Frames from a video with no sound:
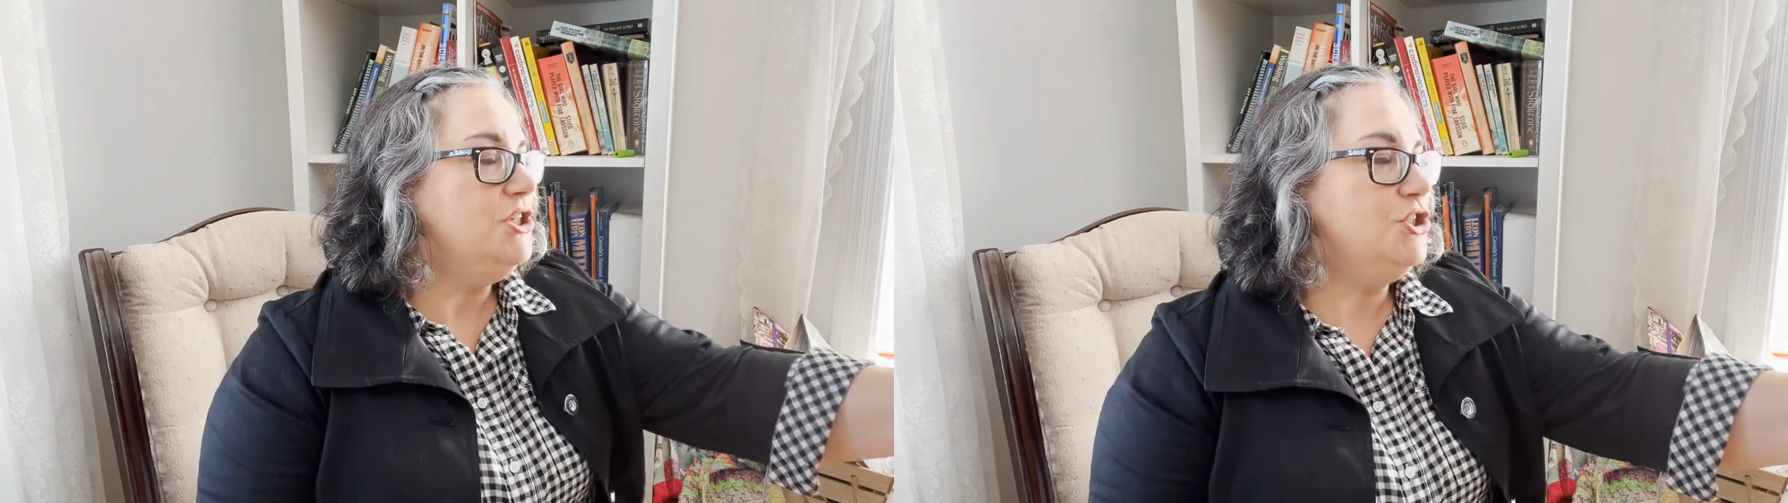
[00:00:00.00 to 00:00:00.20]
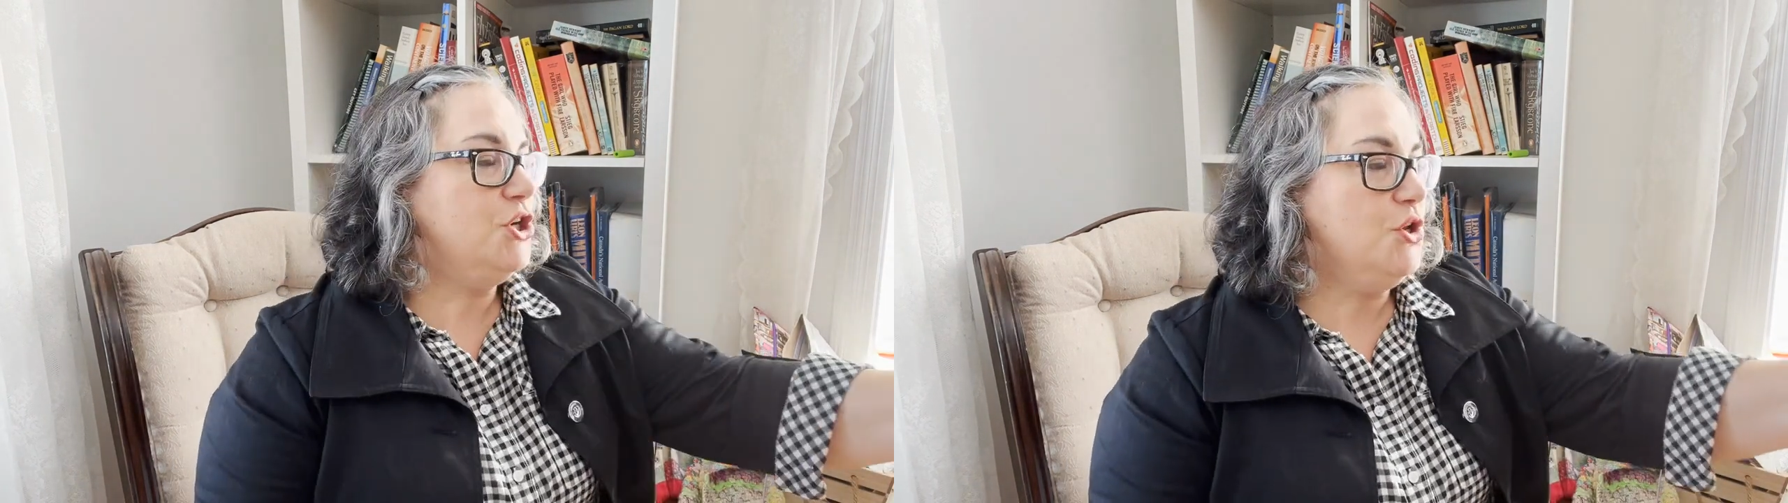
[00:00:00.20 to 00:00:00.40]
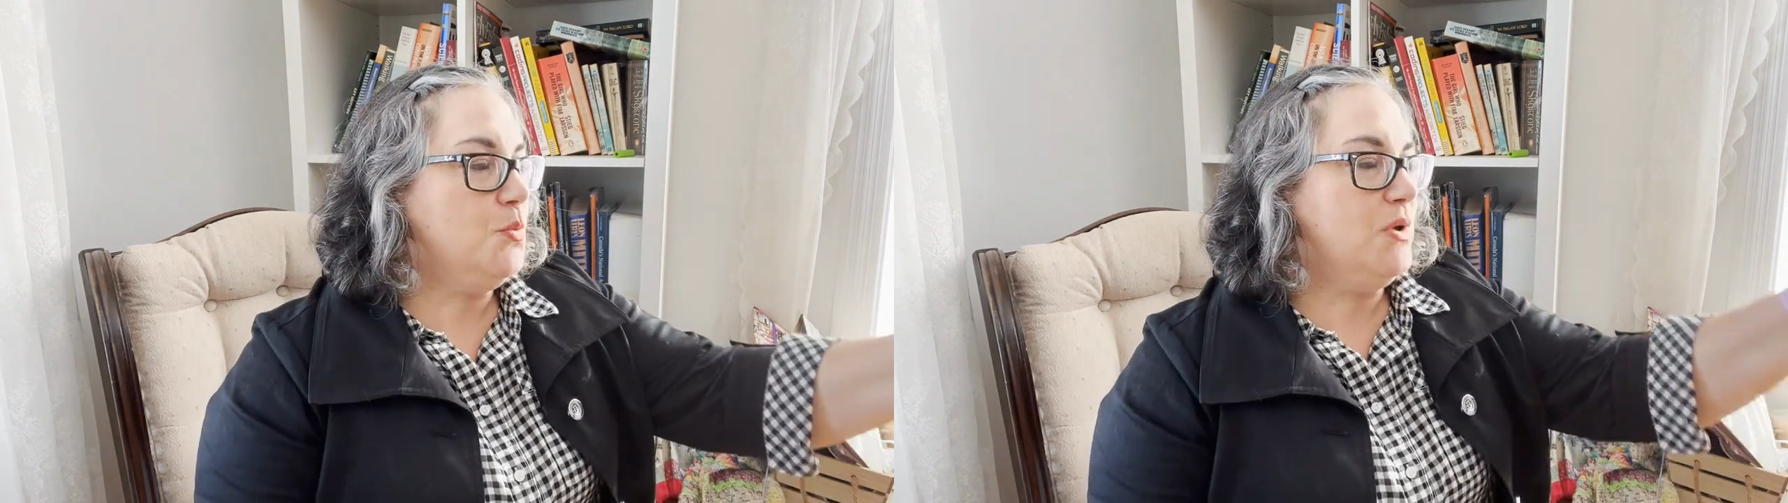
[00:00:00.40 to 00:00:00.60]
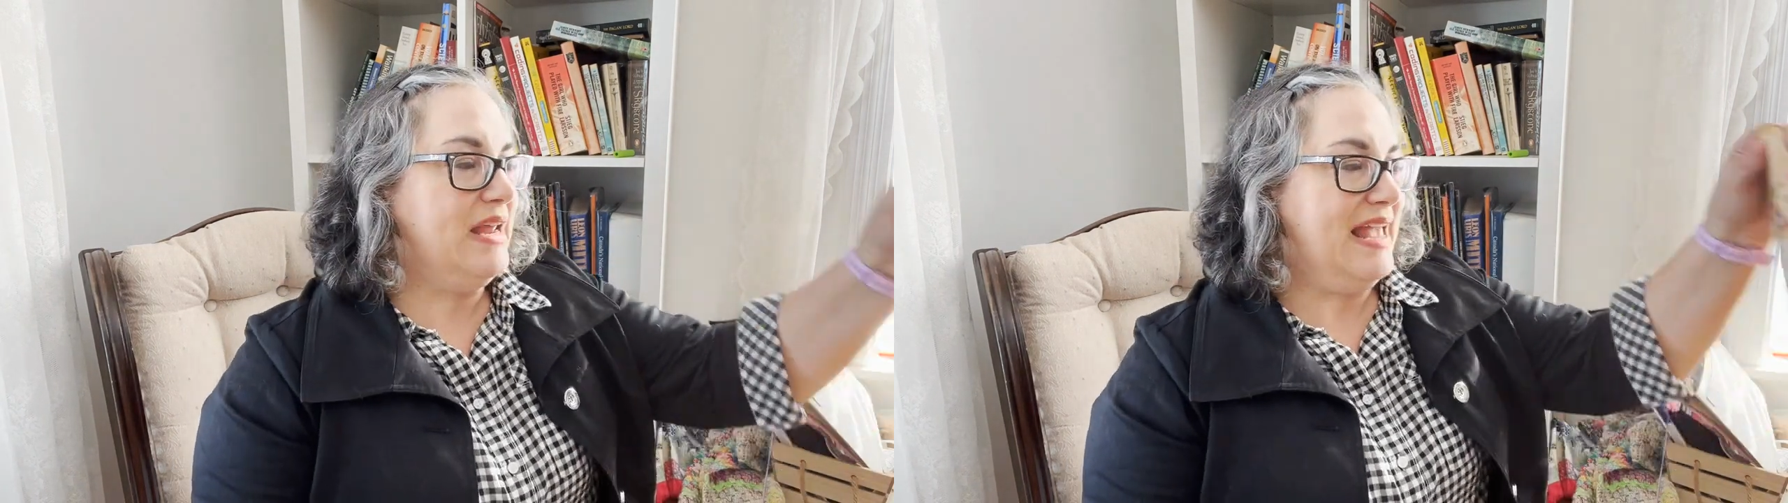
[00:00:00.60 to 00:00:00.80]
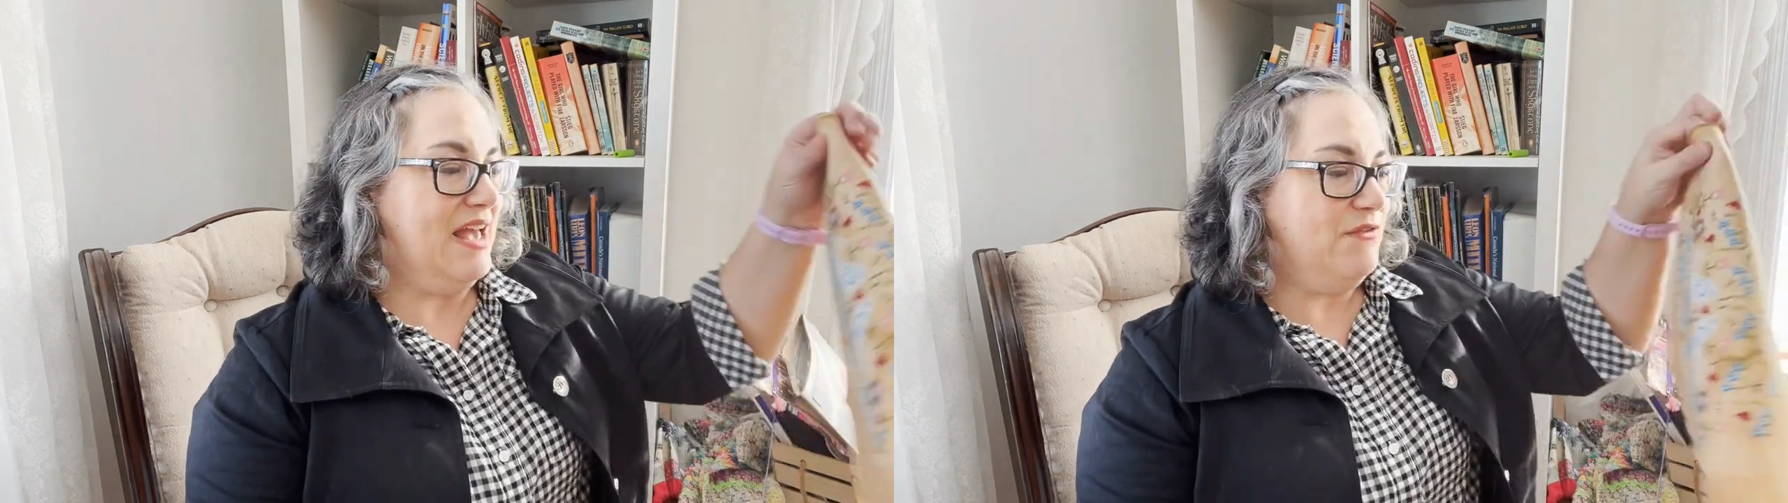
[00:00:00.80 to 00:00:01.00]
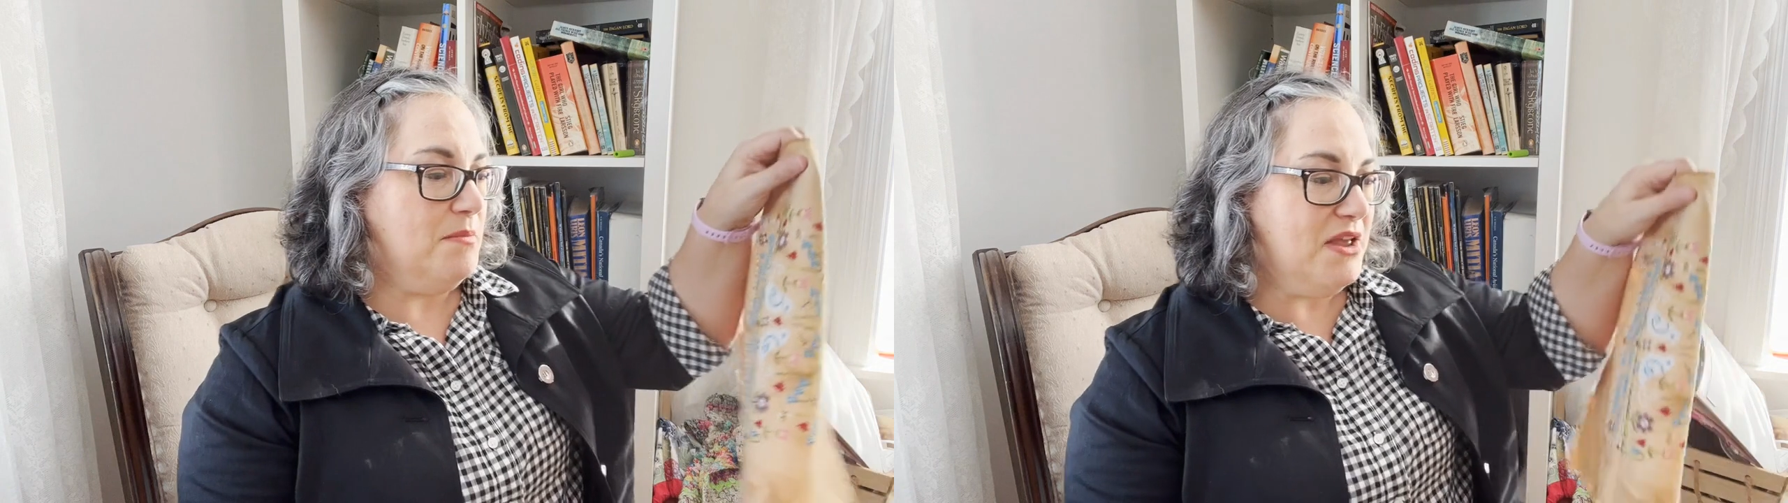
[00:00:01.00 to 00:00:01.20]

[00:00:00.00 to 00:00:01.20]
to show you what I have on